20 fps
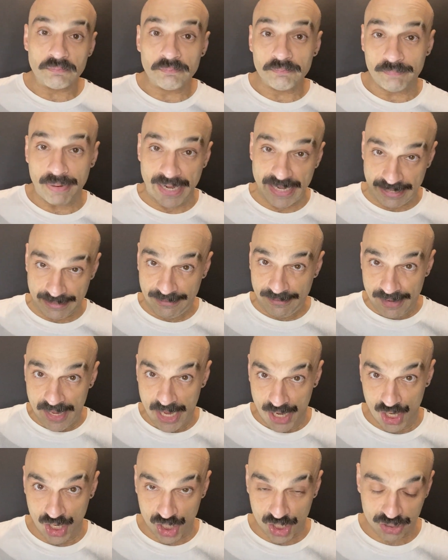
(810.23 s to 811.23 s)
by
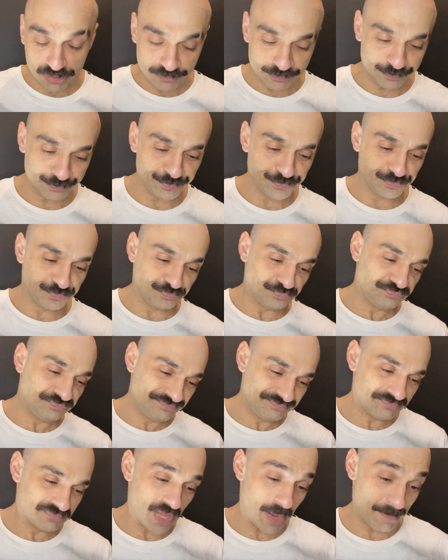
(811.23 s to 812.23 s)
her,
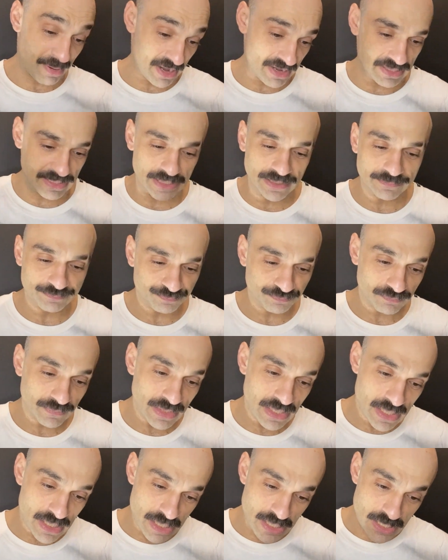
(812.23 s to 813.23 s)
apparently.
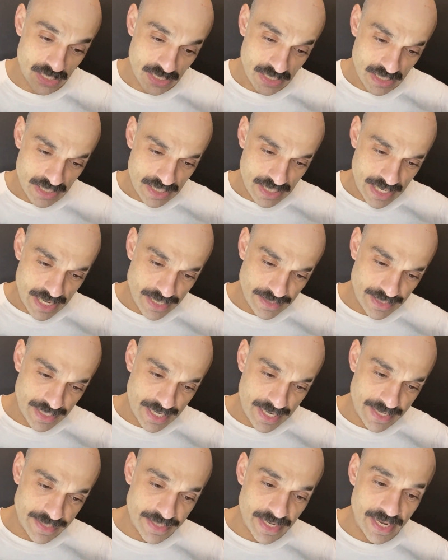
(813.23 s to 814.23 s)
And
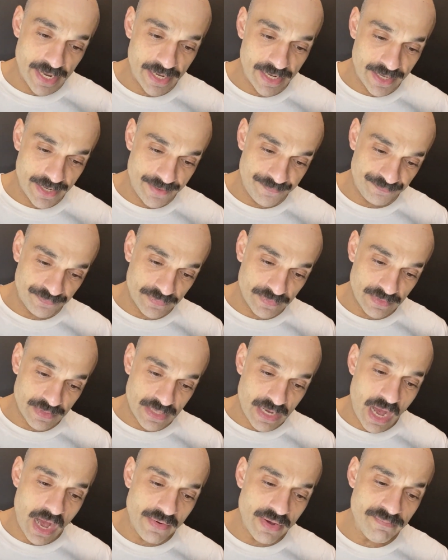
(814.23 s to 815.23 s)
then
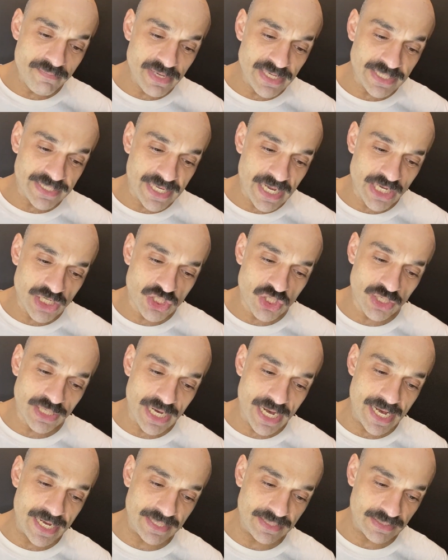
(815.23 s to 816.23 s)
current medication
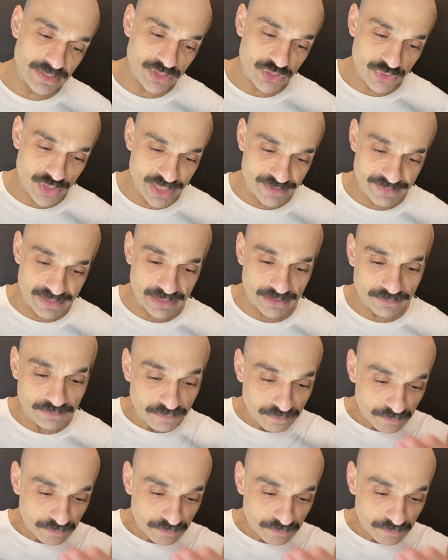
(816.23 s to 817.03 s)
and treatment.